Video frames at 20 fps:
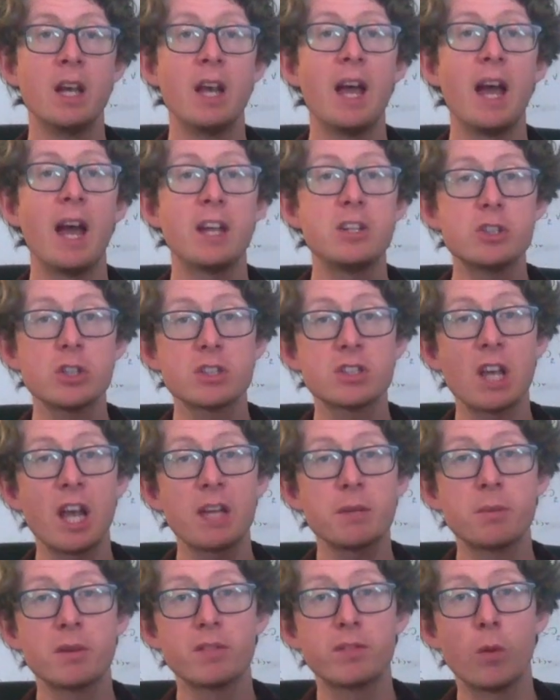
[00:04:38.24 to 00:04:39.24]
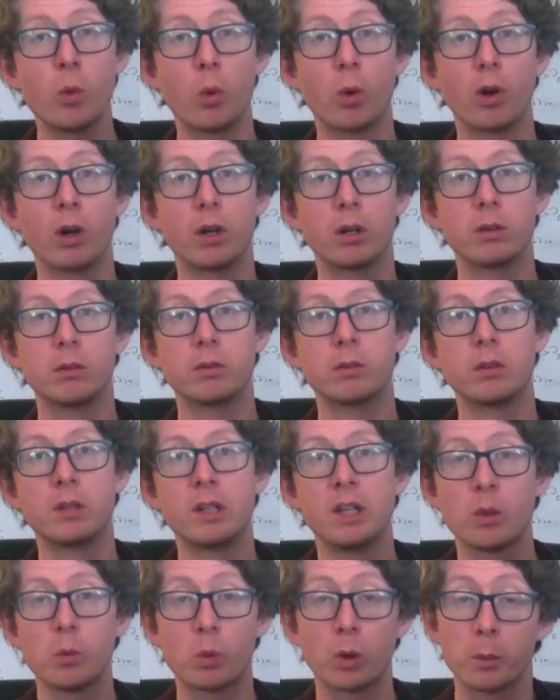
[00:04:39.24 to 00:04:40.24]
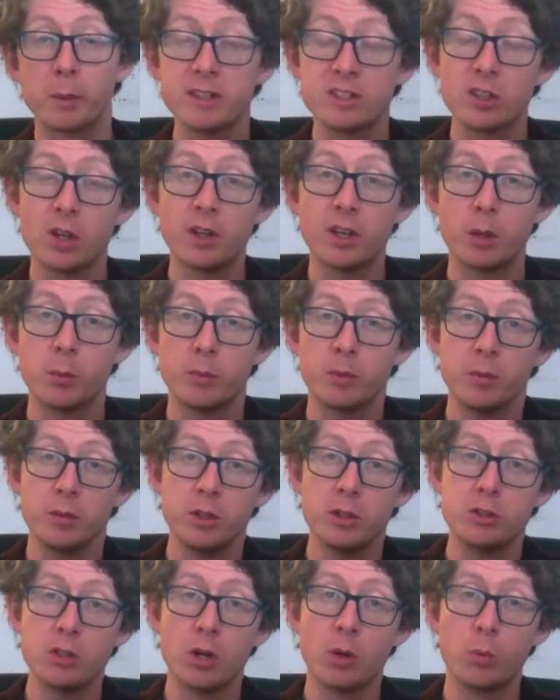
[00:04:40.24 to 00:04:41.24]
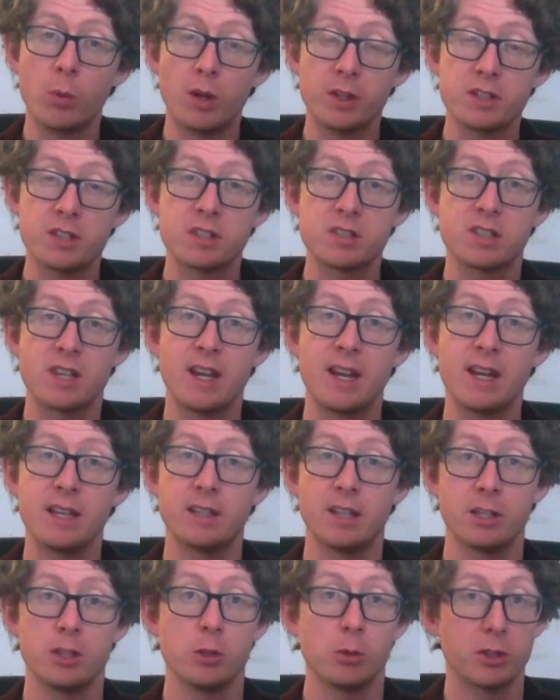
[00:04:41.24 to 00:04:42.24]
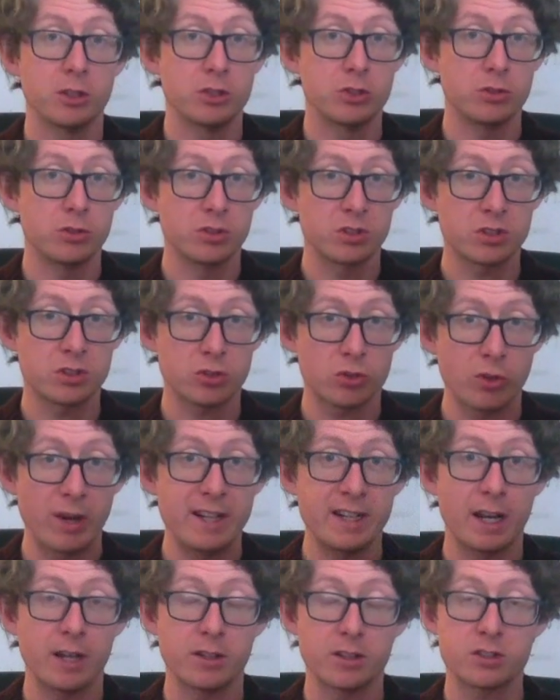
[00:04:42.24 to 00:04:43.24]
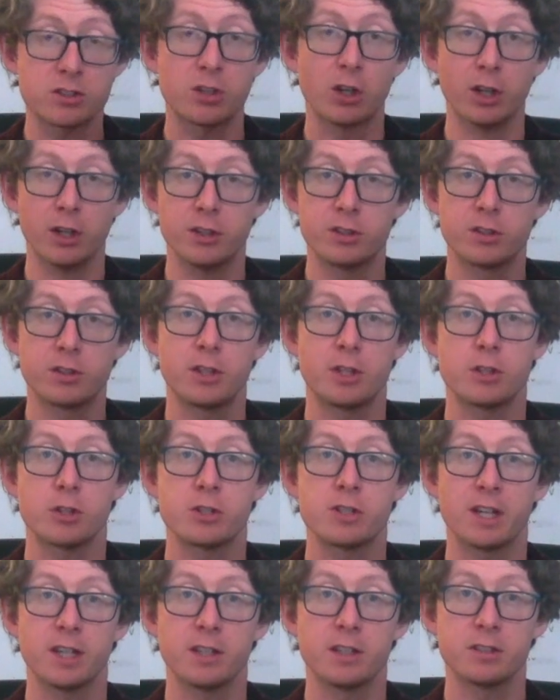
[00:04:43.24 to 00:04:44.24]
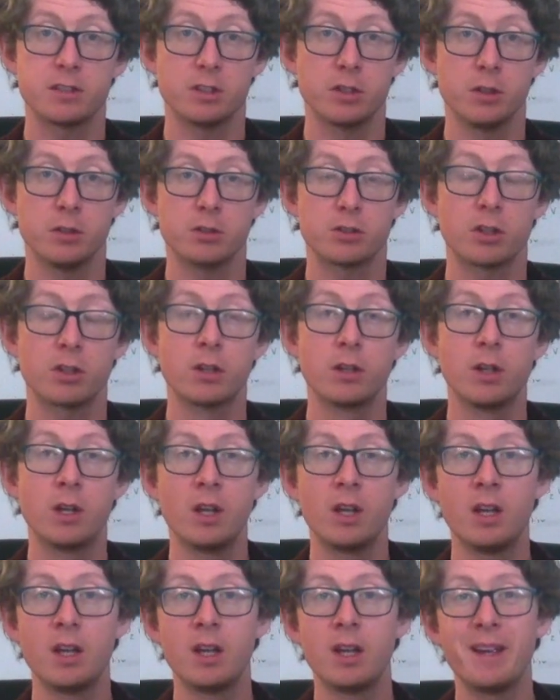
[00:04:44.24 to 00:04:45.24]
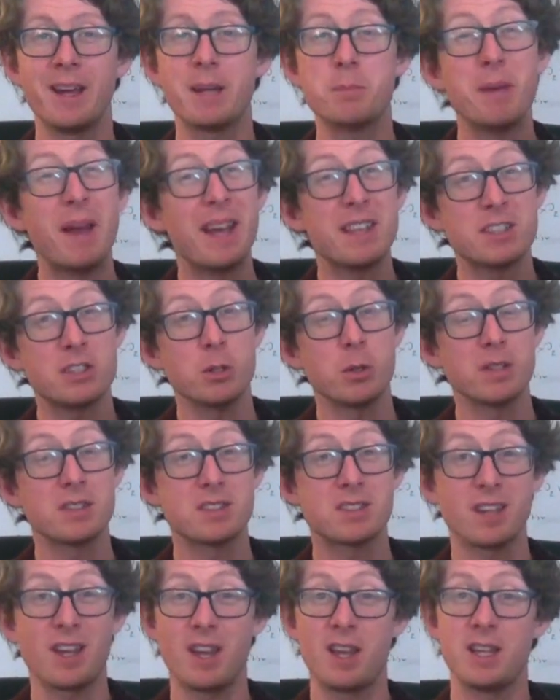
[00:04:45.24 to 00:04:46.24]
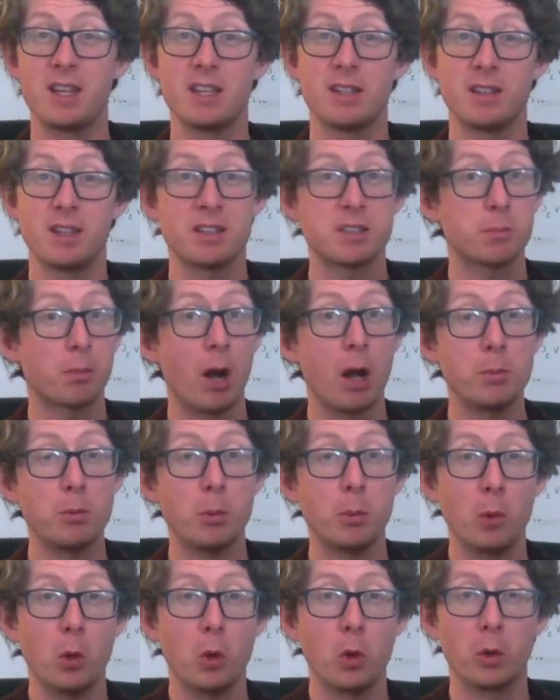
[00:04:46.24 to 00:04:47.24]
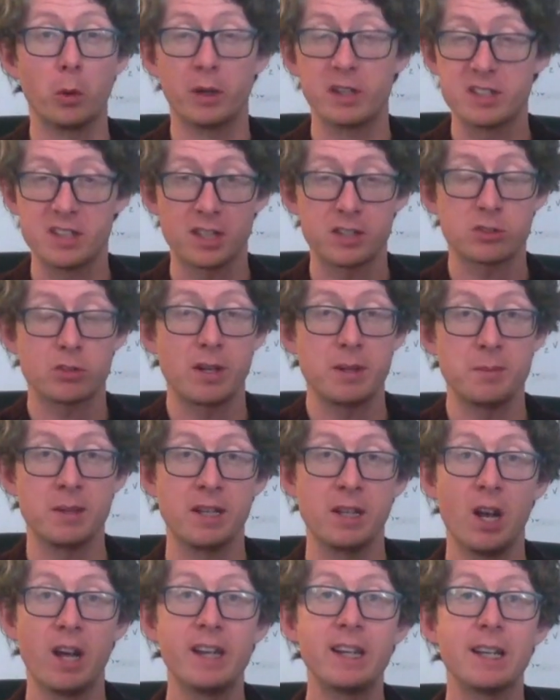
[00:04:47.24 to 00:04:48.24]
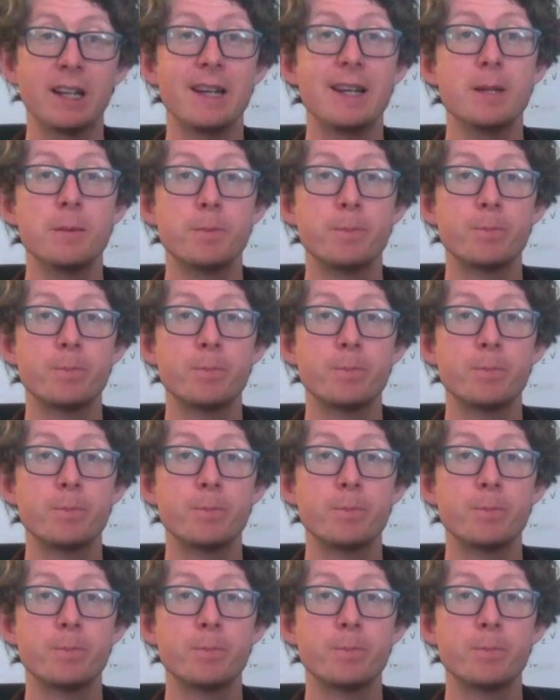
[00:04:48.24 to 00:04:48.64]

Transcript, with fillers: And just like before, where we saw that you don't want to say that you can straight out assert that your ticket is a loser, at best, you can say it's probable or it's extremely likely.